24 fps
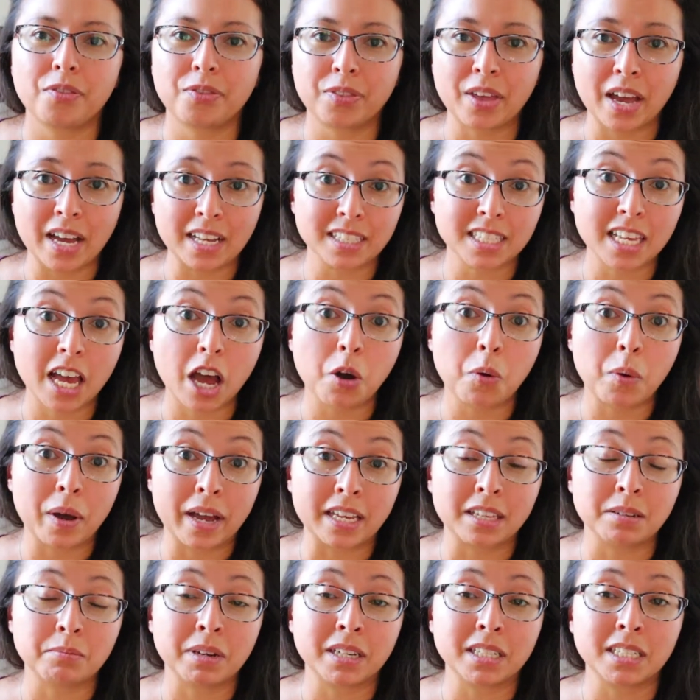that's how I
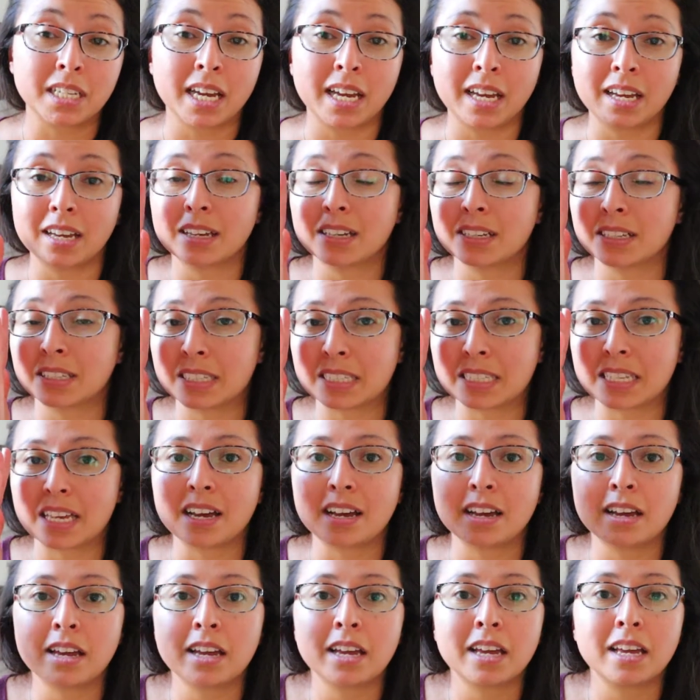end my day. Is
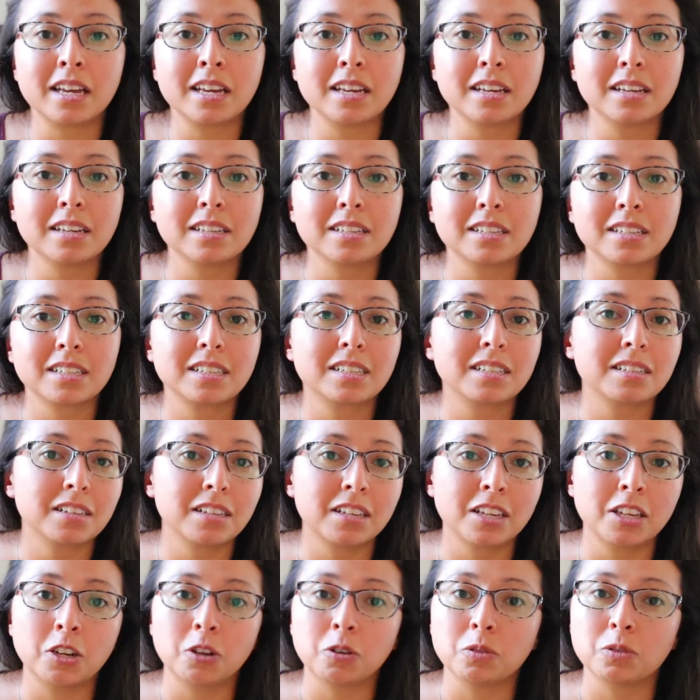I,
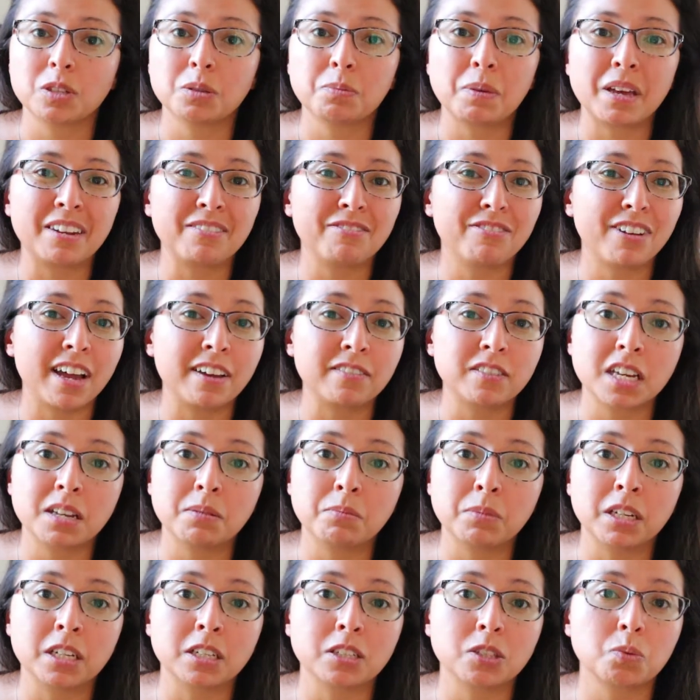spend 5-10
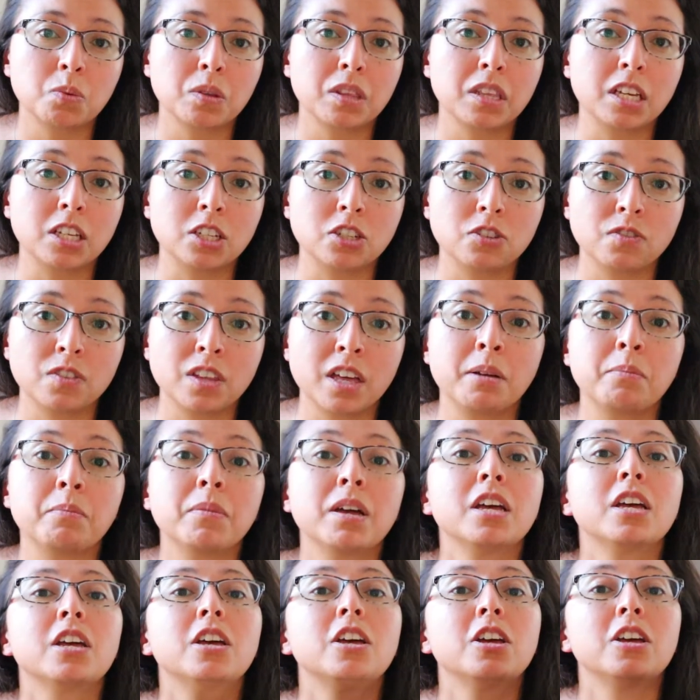minutes with each of them,
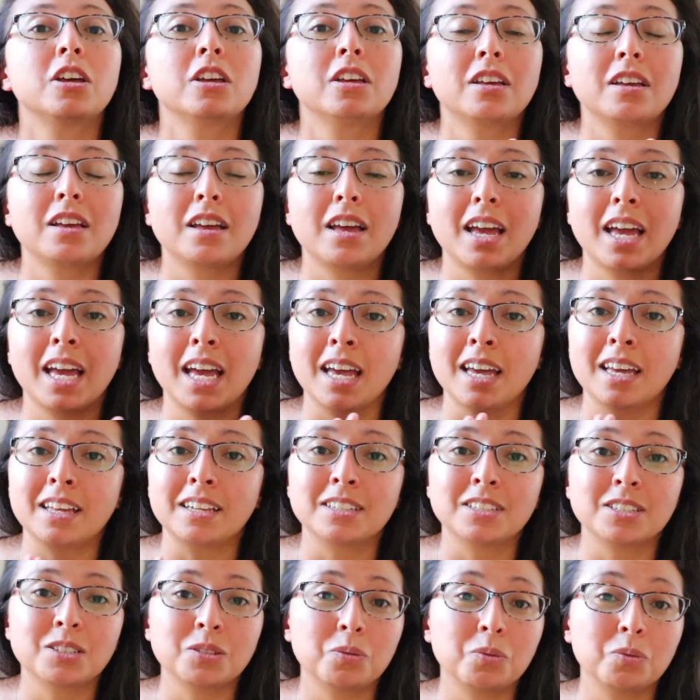
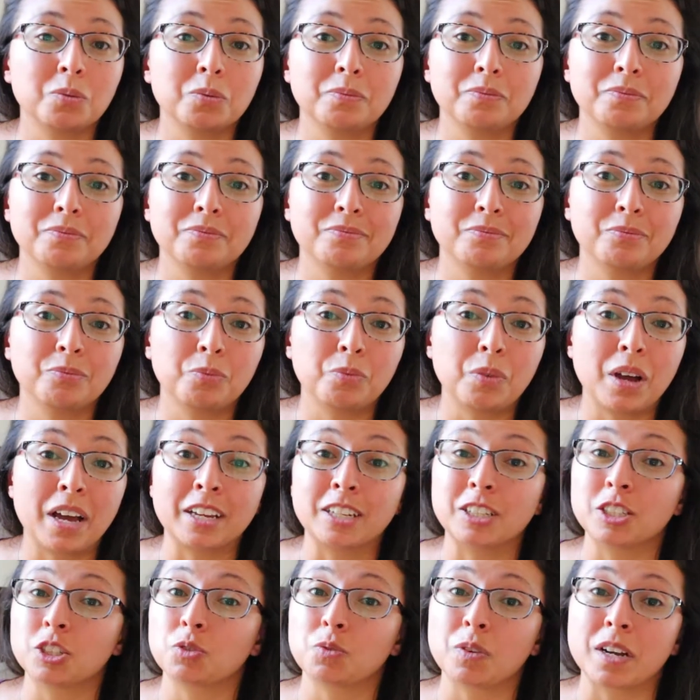and I
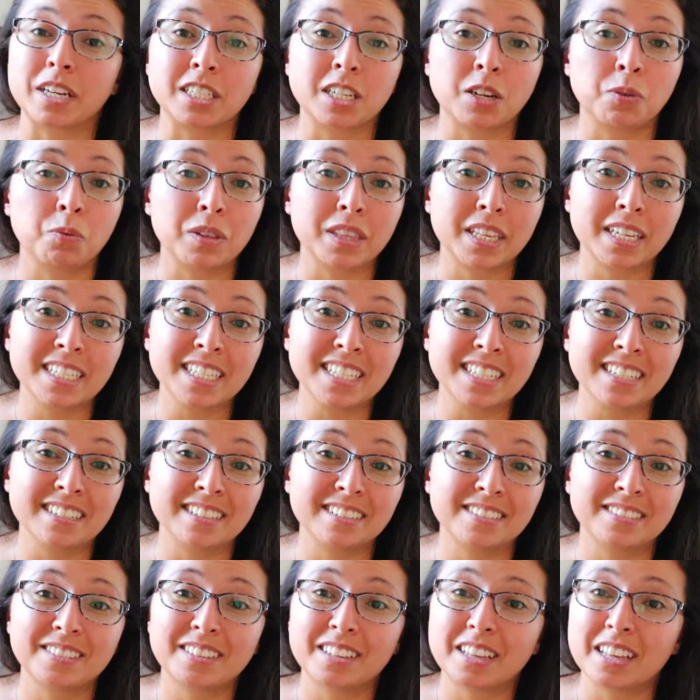just write down what they did.
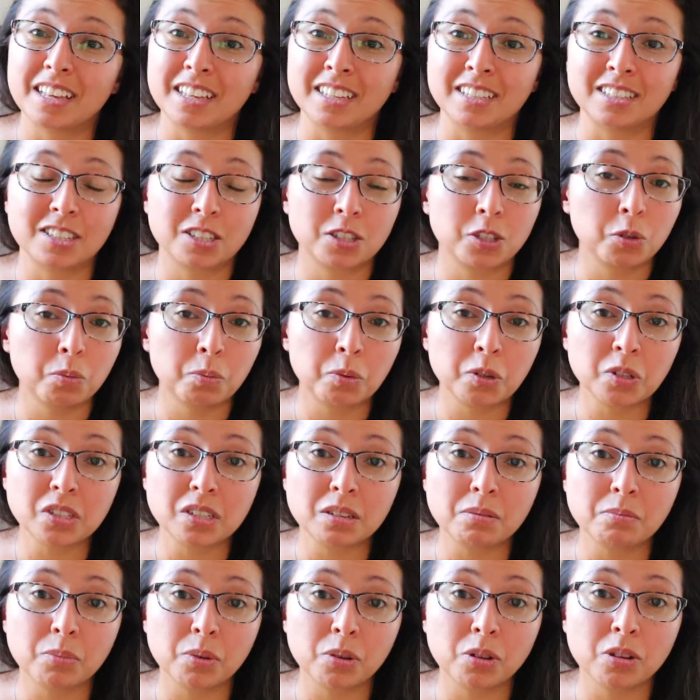It's super
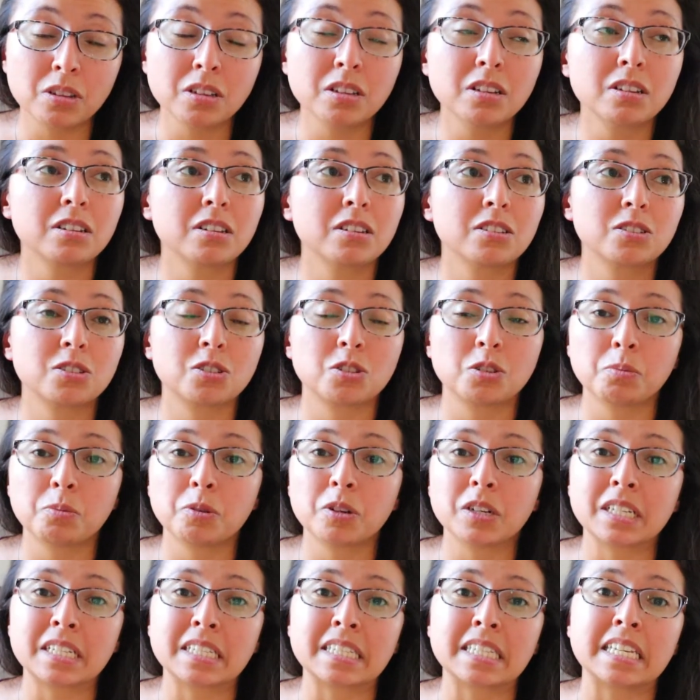simple, super
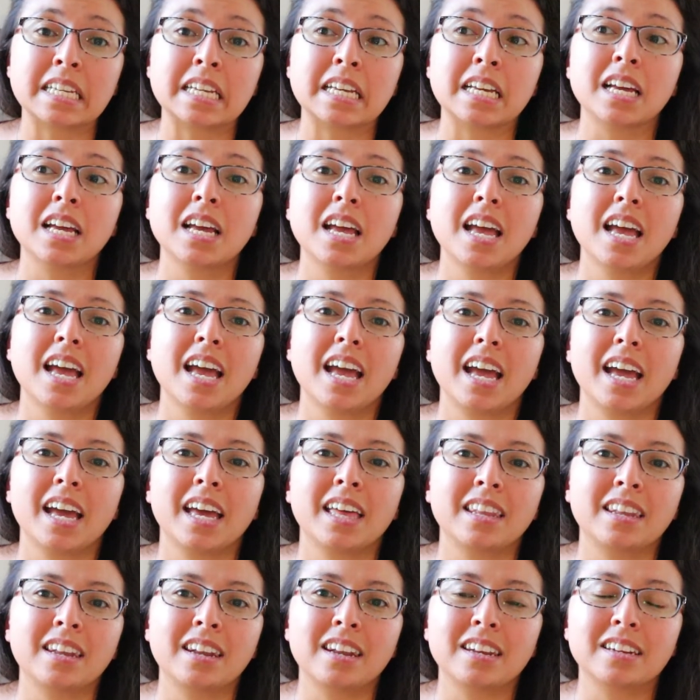easy,
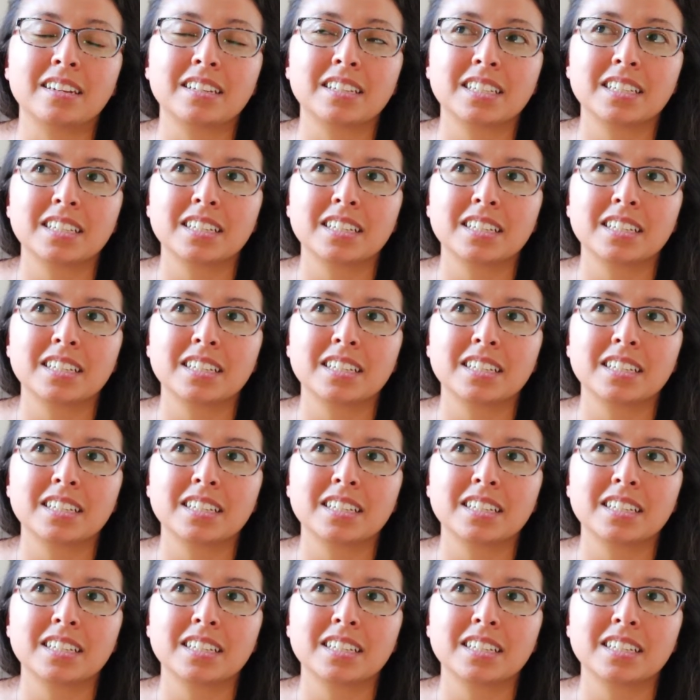and